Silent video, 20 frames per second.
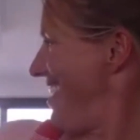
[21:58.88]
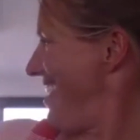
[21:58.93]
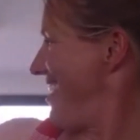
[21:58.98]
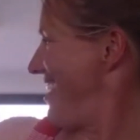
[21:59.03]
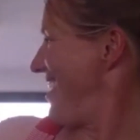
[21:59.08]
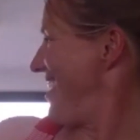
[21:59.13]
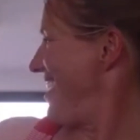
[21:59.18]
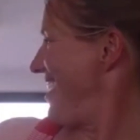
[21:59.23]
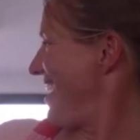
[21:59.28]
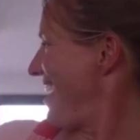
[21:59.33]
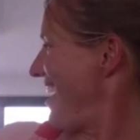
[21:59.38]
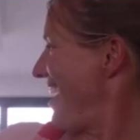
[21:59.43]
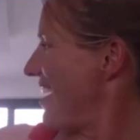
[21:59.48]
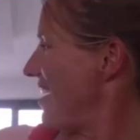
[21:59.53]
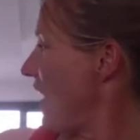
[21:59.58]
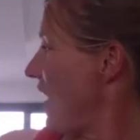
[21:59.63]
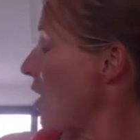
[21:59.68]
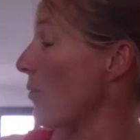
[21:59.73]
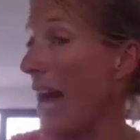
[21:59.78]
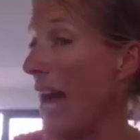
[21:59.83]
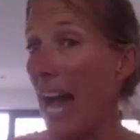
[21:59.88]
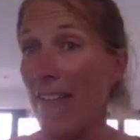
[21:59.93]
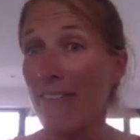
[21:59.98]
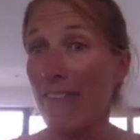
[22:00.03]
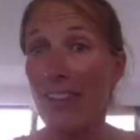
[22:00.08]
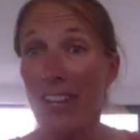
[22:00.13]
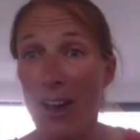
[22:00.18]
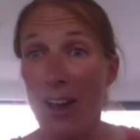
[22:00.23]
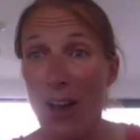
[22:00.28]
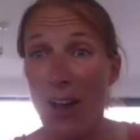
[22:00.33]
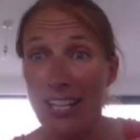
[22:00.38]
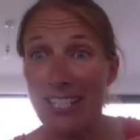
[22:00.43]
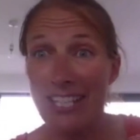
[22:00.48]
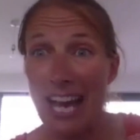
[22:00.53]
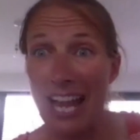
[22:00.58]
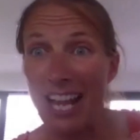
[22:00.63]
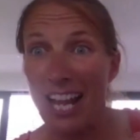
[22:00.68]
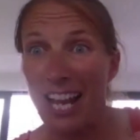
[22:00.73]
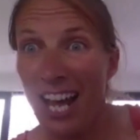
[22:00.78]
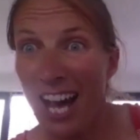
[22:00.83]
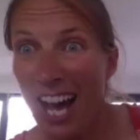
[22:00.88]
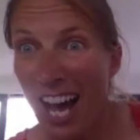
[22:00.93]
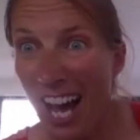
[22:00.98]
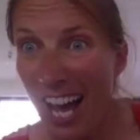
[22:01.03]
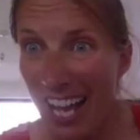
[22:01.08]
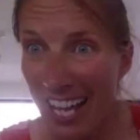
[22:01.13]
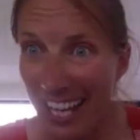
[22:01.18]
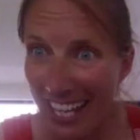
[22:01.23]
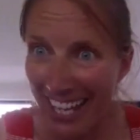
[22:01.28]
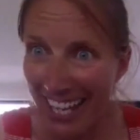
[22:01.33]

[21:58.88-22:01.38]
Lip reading: I tell a lie.